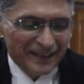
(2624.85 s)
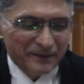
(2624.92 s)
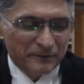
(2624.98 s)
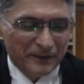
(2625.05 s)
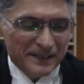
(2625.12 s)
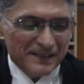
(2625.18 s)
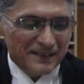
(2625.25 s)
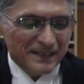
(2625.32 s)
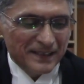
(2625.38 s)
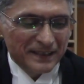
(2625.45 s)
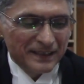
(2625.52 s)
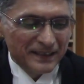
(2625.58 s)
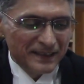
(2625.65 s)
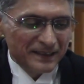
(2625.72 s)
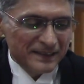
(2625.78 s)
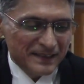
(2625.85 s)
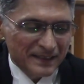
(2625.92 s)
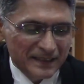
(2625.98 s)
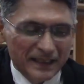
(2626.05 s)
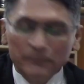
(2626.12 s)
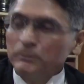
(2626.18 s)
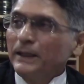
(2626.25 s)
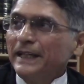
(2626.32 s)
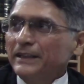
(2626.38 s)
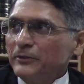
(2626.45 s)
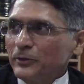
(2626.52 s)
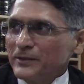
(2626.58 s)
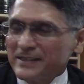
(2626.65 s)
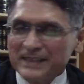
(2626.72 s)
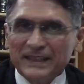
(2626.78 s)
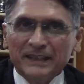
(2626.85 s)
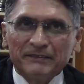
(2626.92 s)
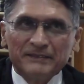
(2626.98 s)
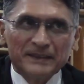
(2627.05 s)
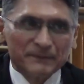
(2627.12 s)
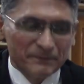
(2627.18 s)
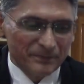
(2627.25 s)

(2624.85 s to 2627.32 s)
First, complaint received.